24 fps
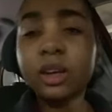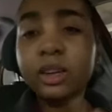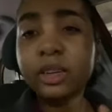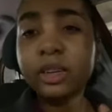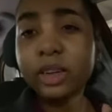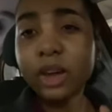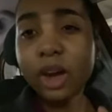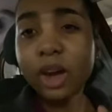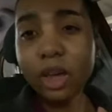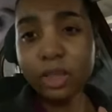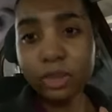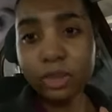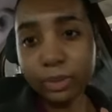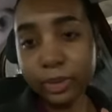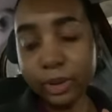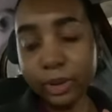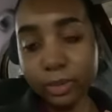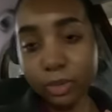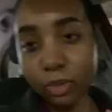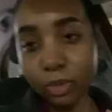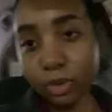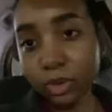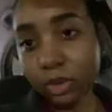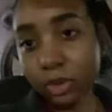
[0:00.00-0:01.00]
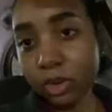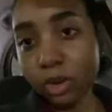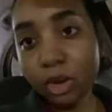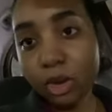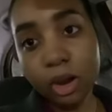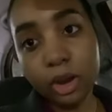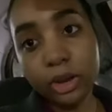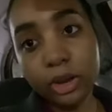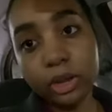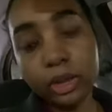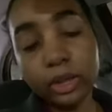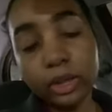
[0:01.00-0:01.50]
you know, other people will
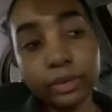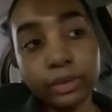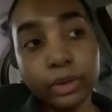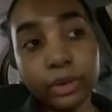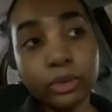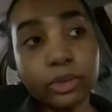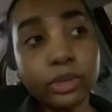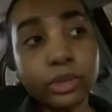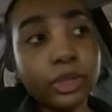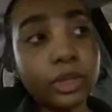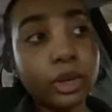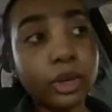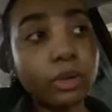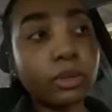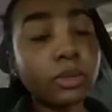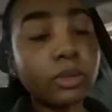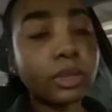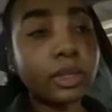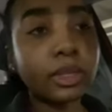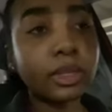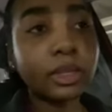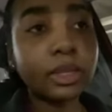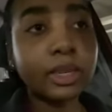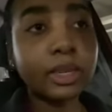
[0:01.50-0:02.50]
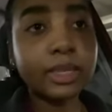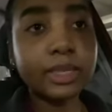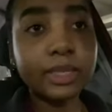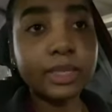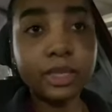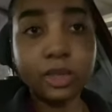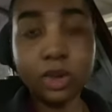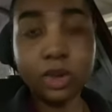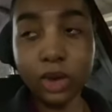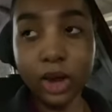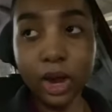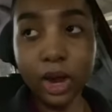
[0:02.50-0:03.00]
call you on the phone, so it's
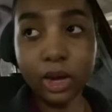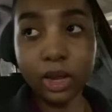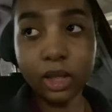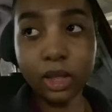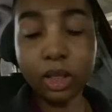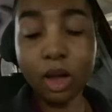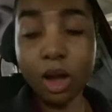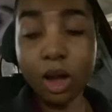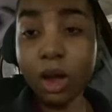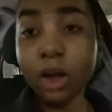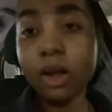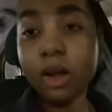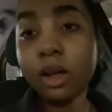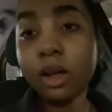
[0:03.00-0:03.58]
still kind of a lot